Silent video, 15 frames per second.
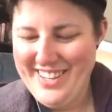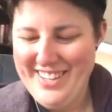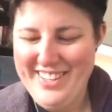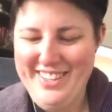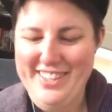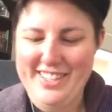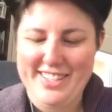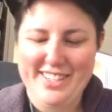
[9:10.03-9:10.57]

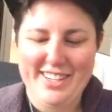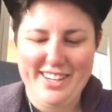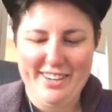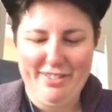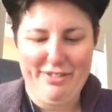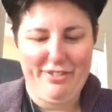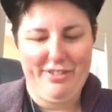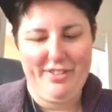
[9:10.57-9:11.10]
This
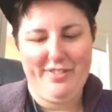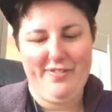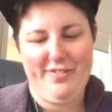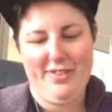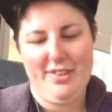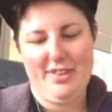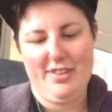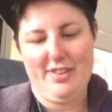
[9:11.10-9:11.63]
stuff,
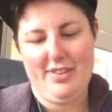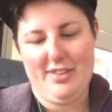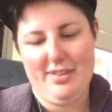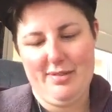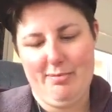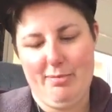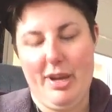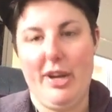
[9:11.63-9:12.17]

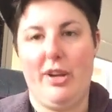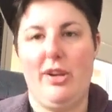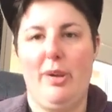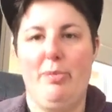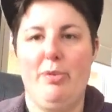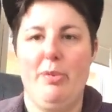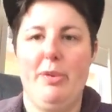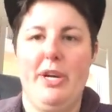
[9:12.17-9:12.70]

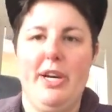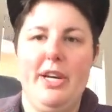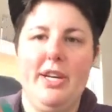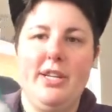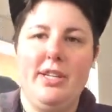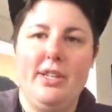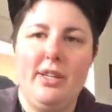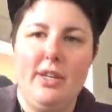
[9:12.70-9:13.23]

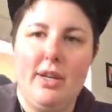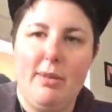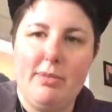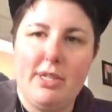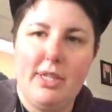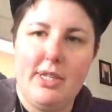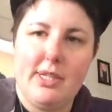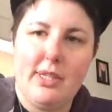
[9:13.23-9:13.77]
metoclopramide, comes
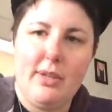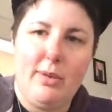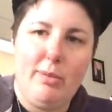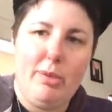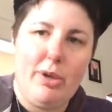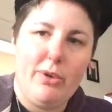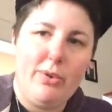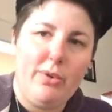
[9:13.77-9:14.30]
in this little
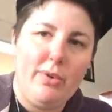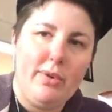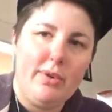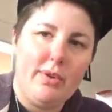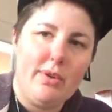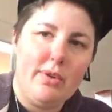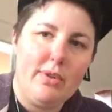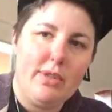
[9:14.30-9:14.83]
bottle
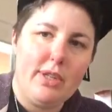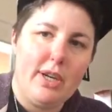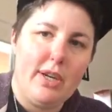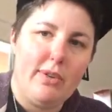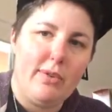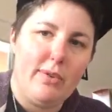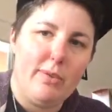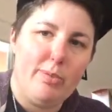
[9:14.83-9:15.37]

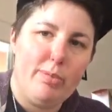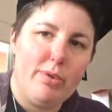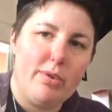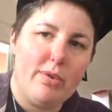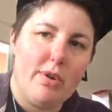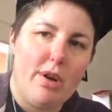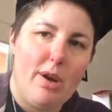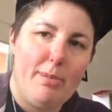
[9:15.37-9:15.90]
titled
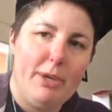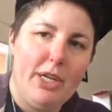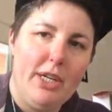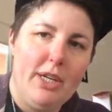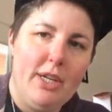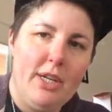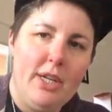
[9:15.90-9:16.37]
Pramen.